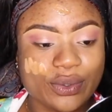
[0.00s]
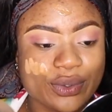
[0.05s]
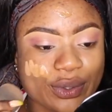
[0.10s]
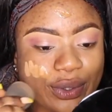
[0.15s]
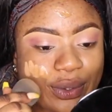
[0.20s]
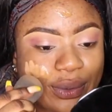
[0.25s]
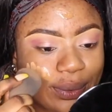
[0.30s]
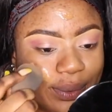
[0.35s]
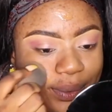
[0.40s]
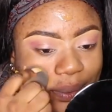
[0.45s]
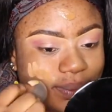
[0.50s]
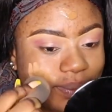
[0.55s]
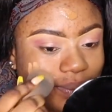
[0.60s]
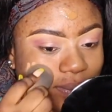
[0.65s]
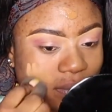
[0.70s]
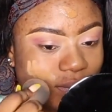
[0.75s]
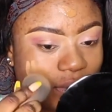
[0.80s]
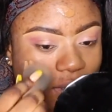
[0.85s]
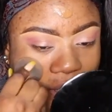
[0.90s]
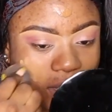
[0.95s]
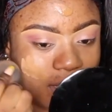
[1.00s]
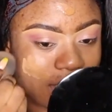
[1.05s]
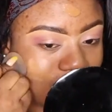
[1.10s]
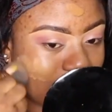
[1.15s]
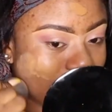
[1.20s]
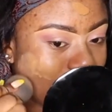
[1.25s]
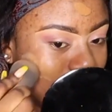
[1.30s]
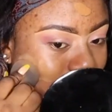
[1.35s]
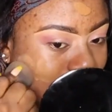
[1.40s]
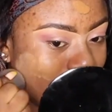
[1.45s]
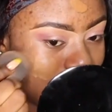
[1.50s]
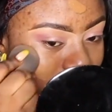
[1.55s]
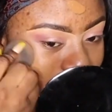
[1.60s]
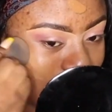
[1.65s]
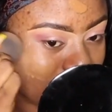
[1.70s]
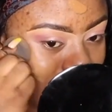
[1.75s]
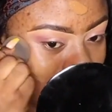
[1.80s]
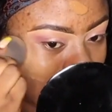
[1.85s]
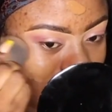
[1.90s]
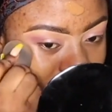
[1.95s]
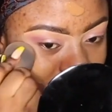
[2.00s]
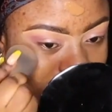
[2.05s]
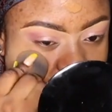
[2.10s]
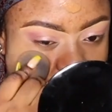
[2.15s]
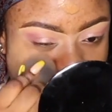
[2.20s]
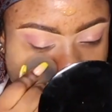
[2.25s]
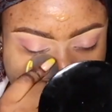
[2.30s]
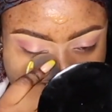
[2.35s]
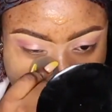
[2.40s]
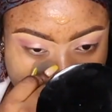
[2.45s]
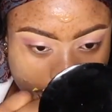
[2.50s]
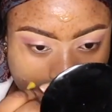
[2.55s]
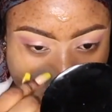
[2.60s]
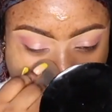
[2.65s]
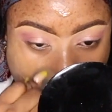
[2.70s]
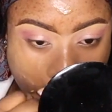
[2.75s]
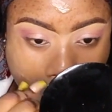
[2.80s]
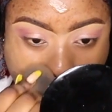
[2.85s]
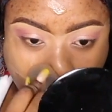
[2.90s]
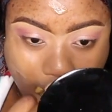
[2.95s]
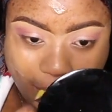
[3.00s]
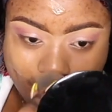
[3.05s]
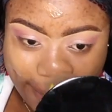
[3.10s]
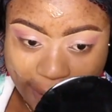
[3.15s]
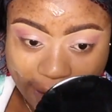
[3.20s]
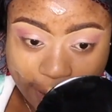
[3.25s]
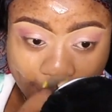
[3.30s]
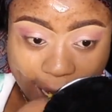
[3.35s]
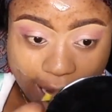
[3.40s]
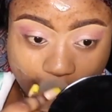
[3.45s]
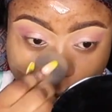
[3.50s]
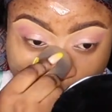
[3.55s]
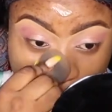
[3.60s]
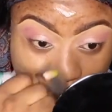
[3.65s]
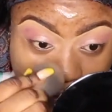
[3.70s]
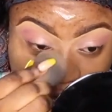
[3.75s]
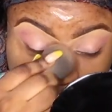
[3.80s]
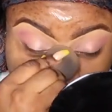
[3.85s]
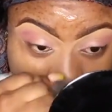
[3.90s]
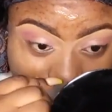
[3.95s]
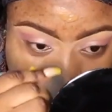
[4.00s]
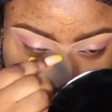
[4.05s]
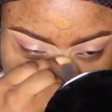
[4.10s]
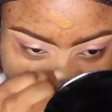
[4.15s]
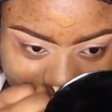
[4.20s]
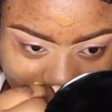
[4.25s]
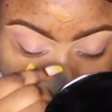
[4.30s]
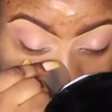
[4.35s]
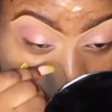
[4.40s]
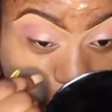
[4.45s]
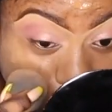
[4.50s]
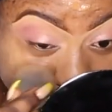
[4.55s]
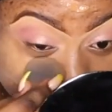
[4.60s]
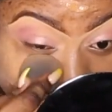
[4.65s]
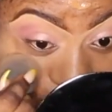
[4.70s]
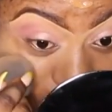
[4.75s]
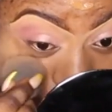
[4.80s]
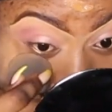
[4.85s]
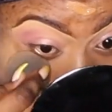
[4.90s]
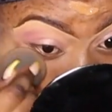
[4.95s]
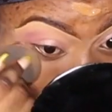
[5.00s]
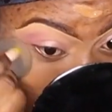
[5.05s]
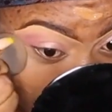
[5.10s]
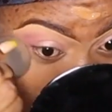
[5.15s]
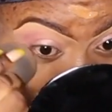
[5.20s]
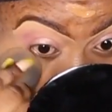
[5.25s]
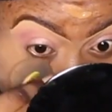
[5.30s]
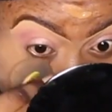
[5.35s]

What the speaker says: So I said okay, but you can post it, but I'm not posting yet